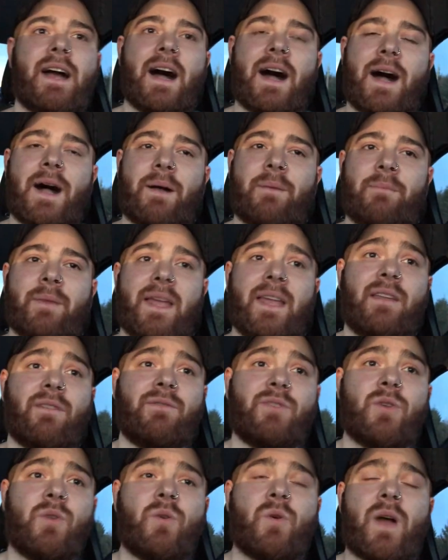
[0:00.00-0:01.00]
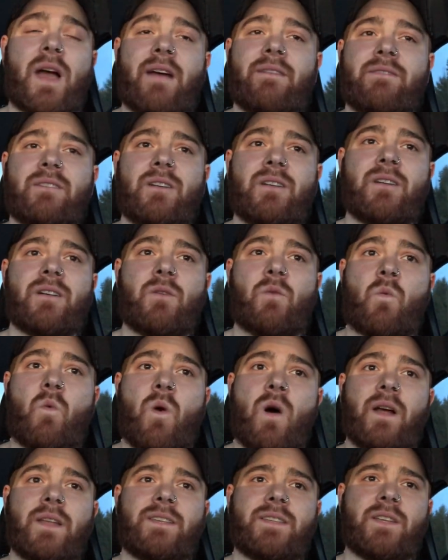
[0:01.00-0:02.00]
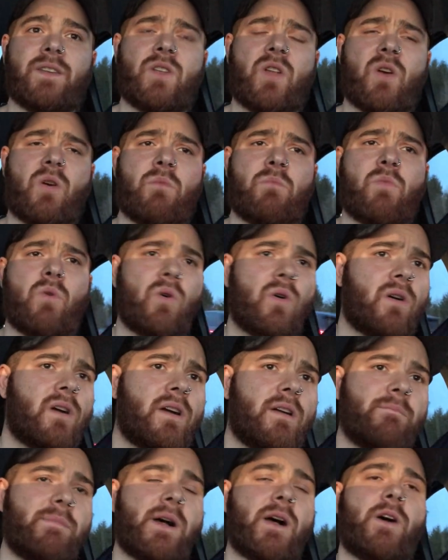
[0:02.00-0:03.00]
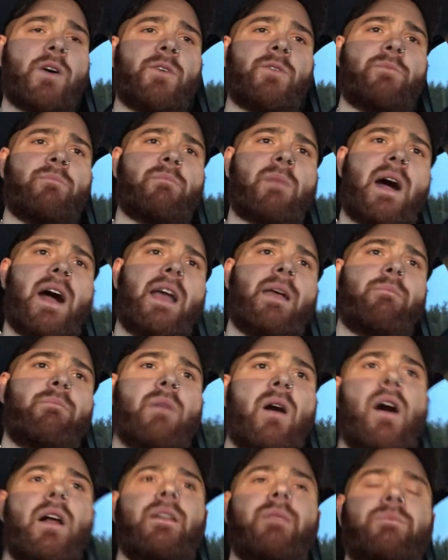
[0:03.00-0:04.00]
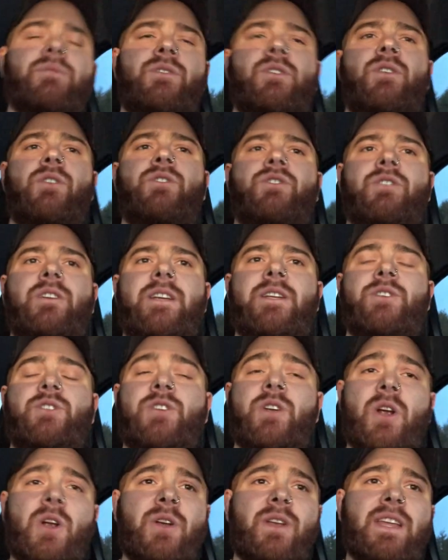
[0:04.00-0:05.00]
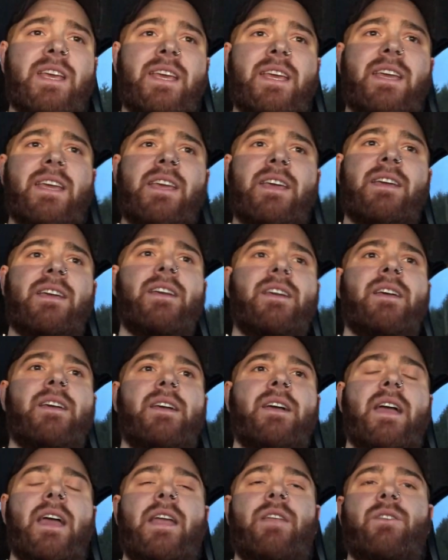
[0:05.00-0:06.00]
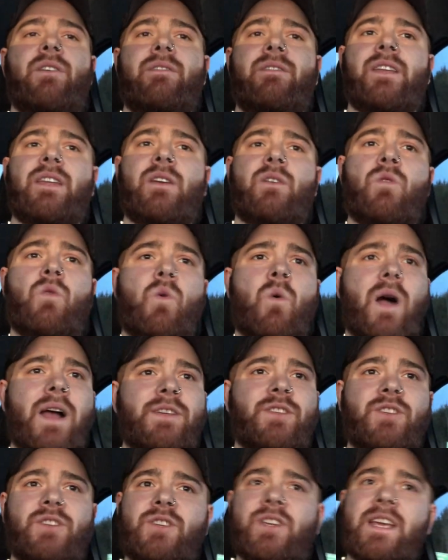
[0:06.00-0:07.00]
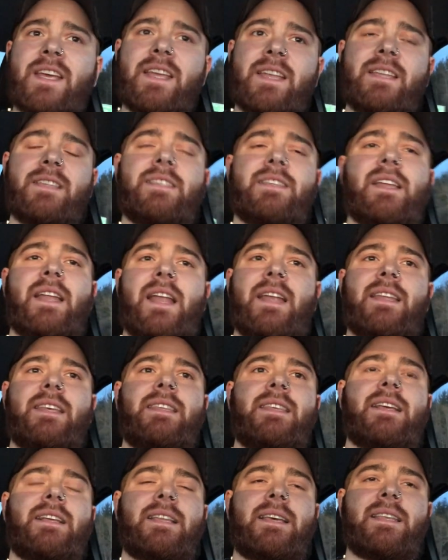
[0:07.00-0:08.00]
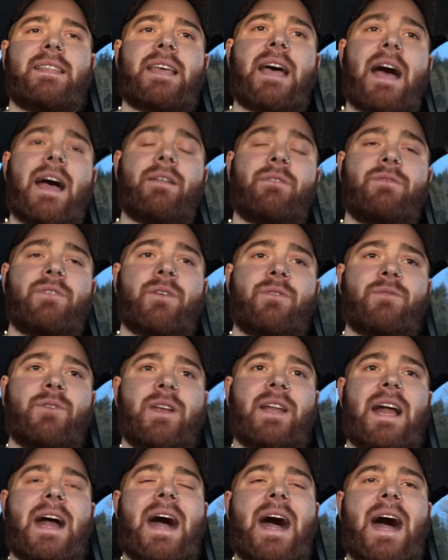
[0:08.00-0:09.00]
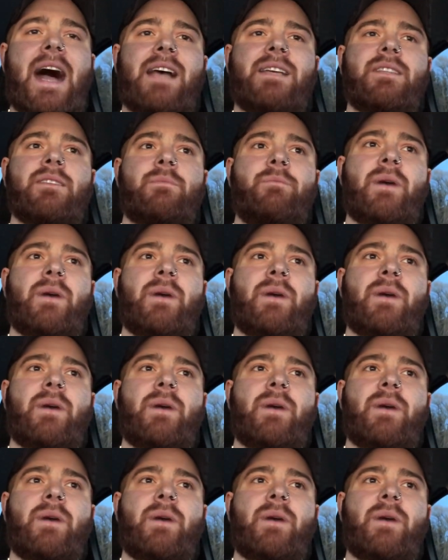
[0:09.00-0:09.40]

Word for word: Um, and if you ever want to know more about my bottom surgery journey and you have any questions and anything like that, feel free to ask.